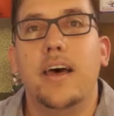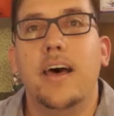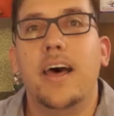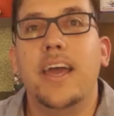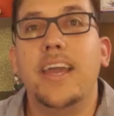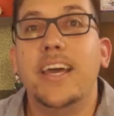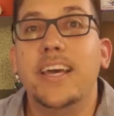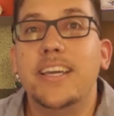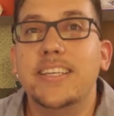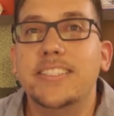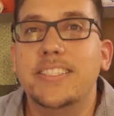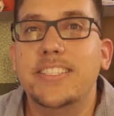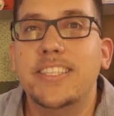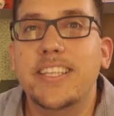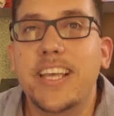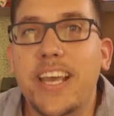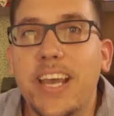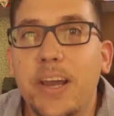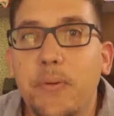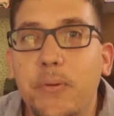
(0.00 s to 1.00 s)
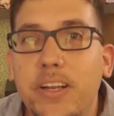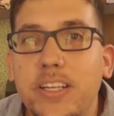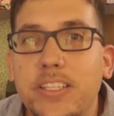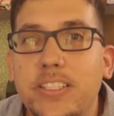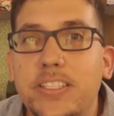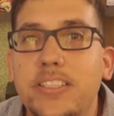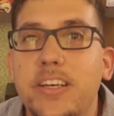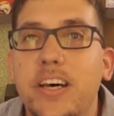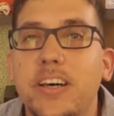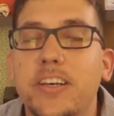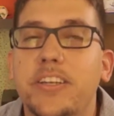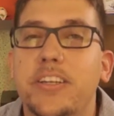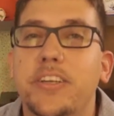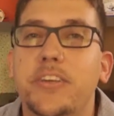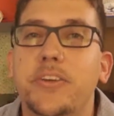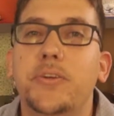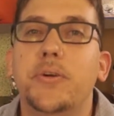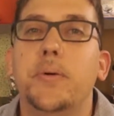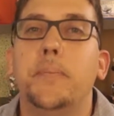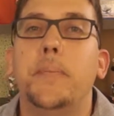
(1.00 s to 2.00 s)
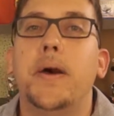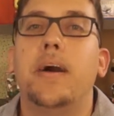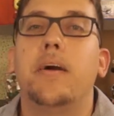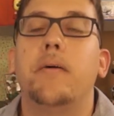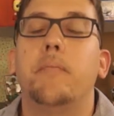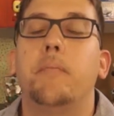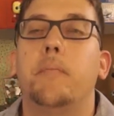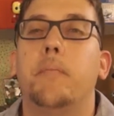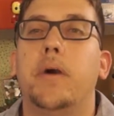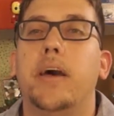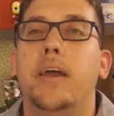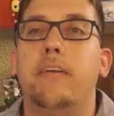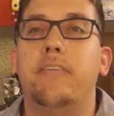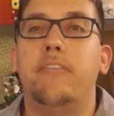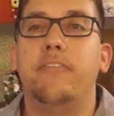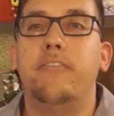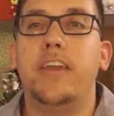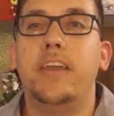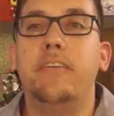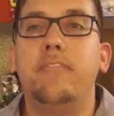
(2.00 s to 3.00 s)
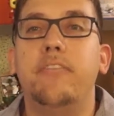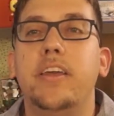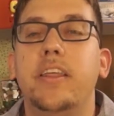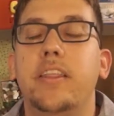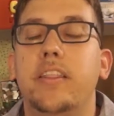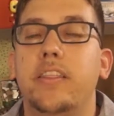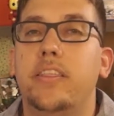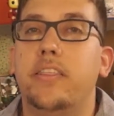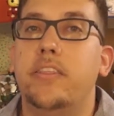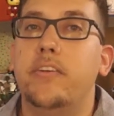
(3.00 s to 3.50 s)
Hi guys, today I wanted to talk to you about my favorite